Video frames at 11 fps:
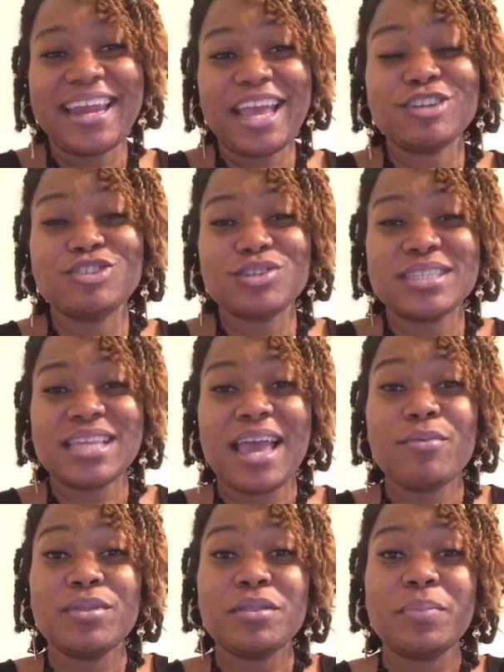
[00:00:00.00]
extra tight
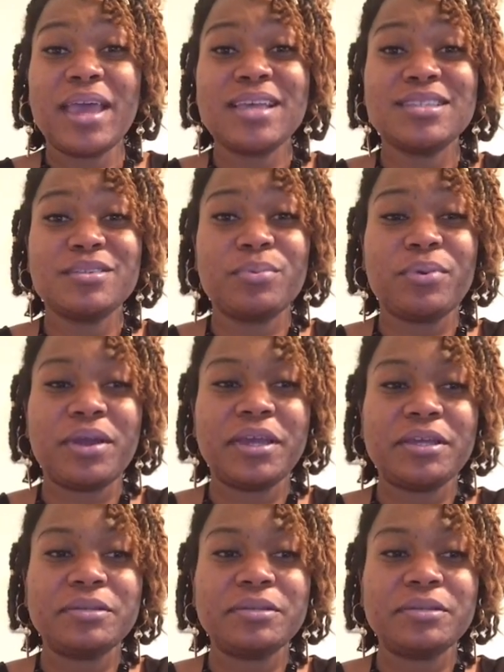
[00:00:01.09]
when the pastor prayed.